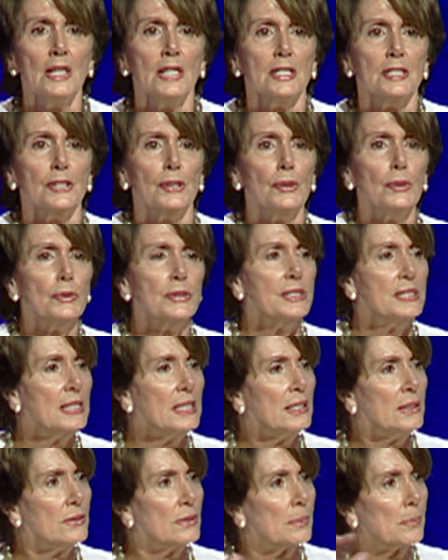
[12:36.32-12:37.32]
to
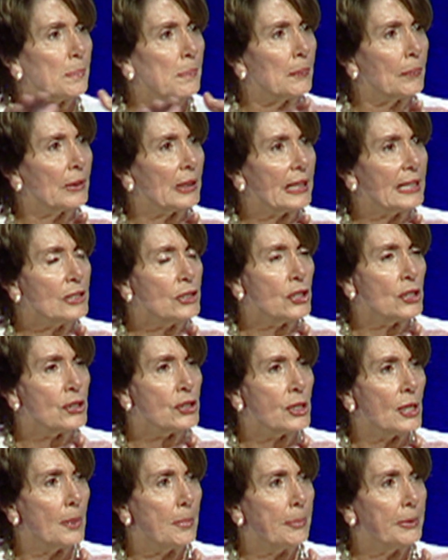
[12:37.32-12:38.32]
see the
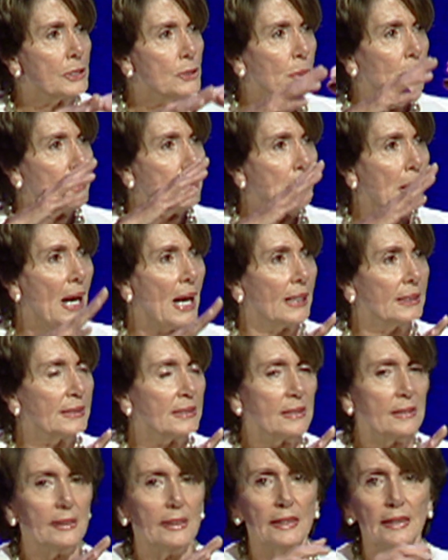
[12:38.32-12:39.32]
relationship between
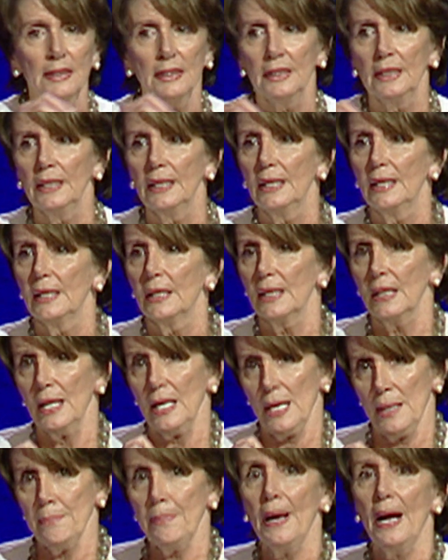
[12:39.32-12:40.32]
policy
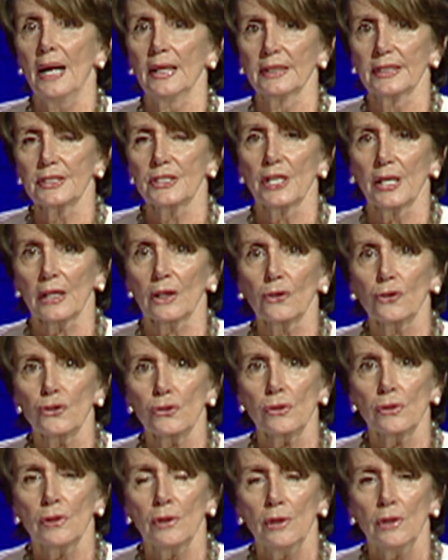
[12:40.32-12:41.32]
and politics.
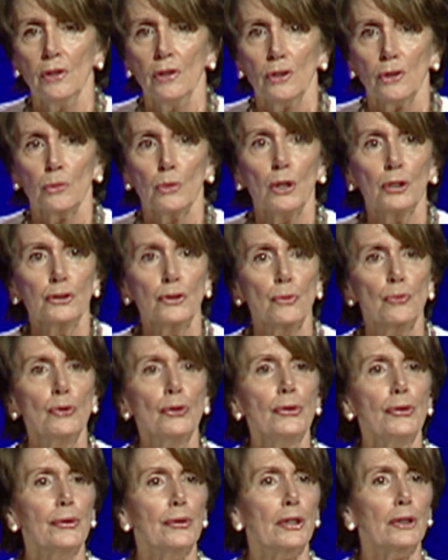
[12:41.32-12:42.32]
Walter
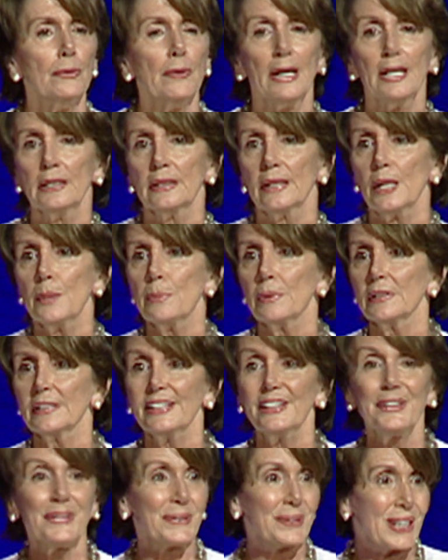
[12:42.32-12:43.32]
Reuther, a great labor
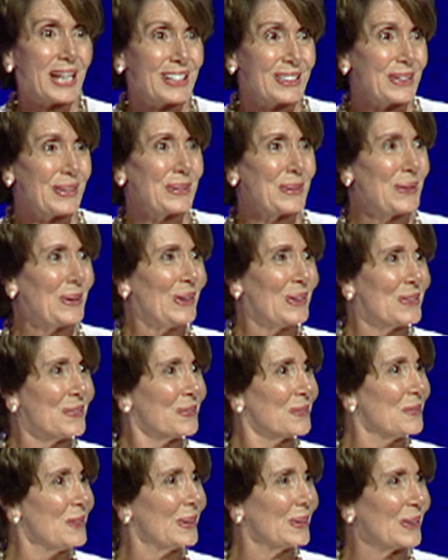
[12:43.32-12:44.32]
leader, and I know you heard
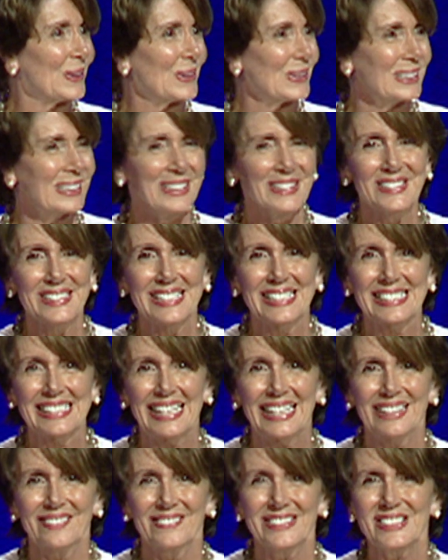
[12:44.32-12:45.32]
from one earlier
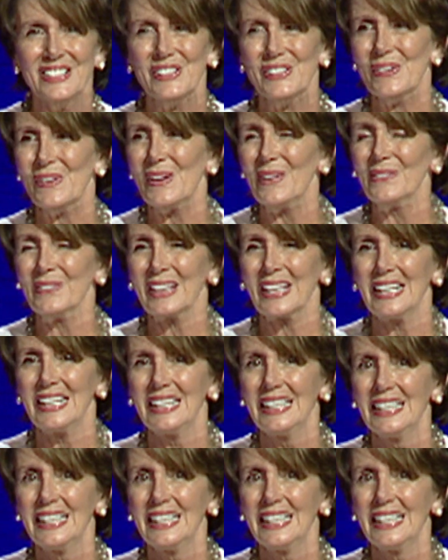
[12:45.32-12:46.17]
today, Richard Trumka.